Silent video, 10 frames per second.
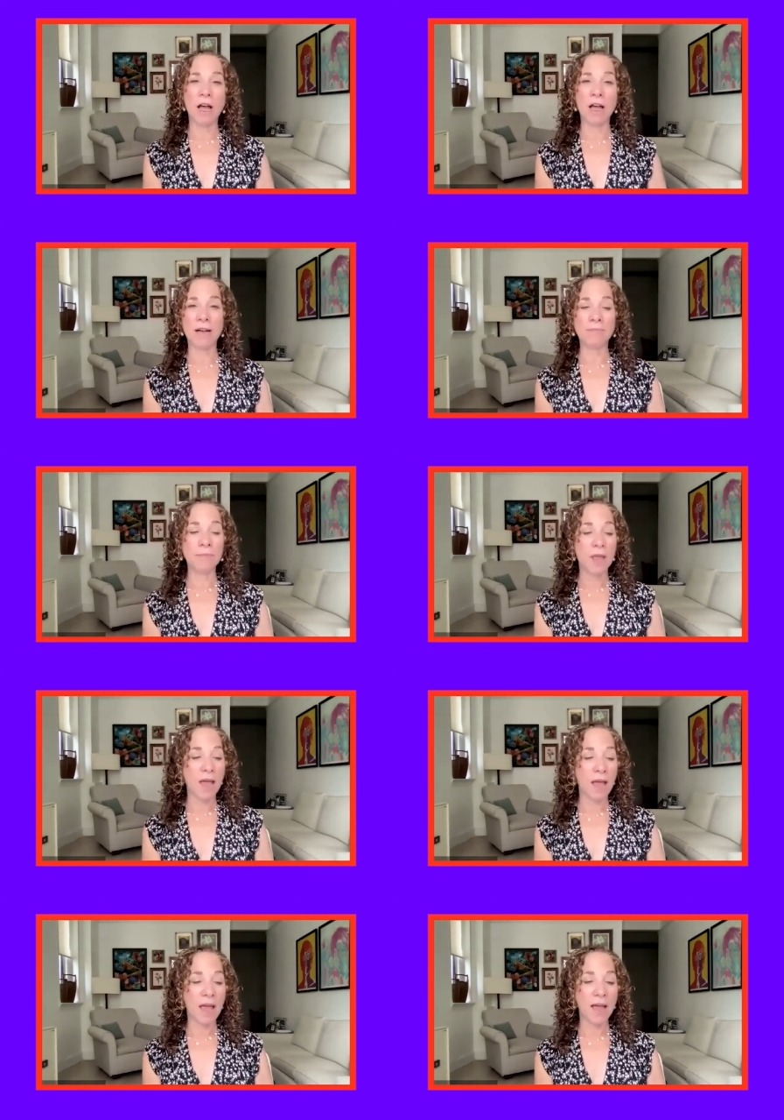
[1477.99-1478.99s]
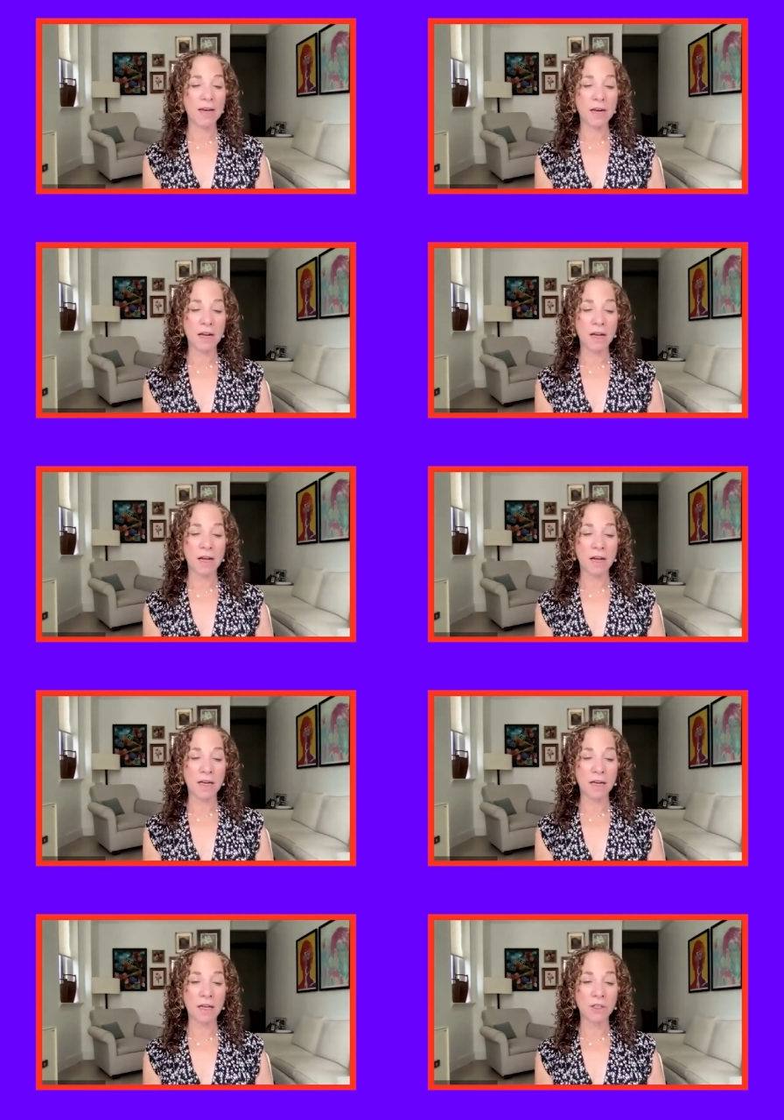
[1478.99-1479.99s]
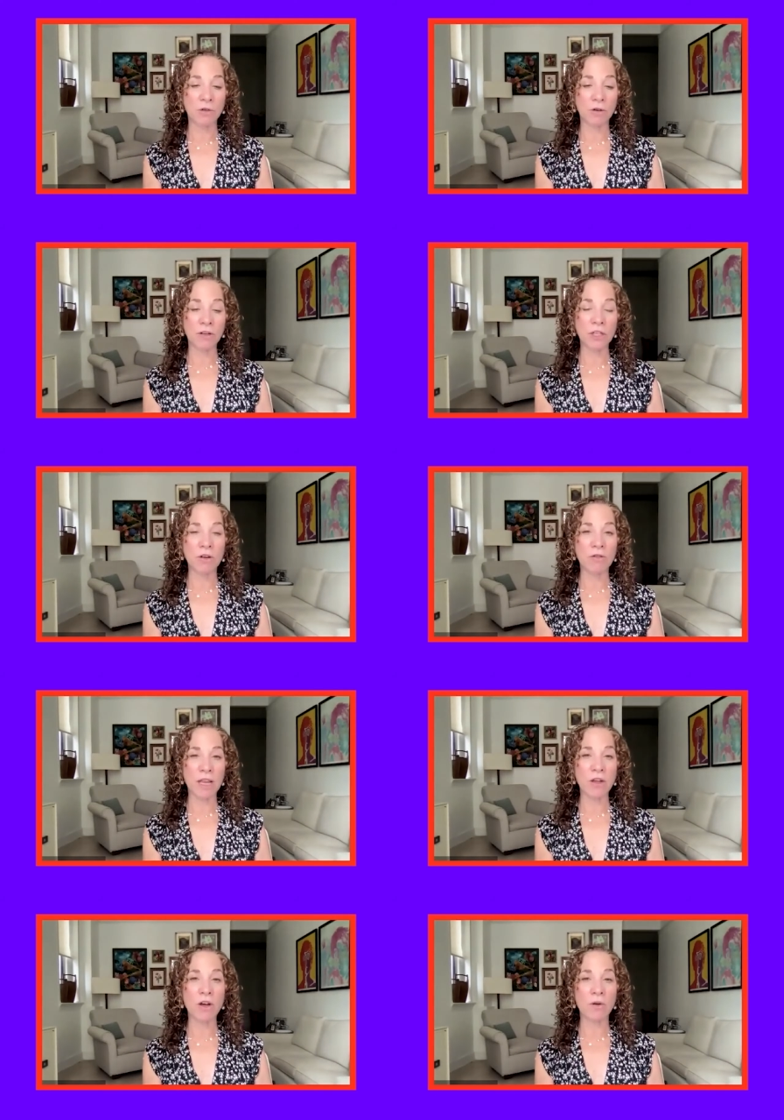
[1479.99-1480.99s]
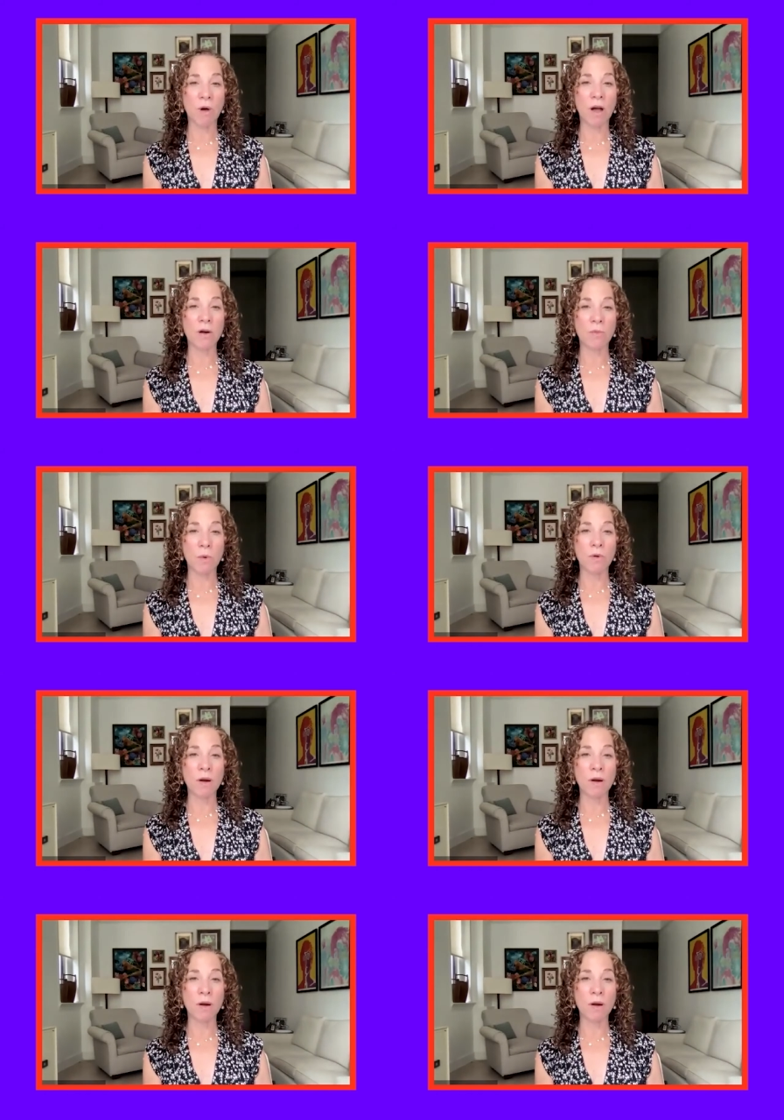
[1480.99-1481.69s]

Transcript: Um, and uh, sort of so that you can walk or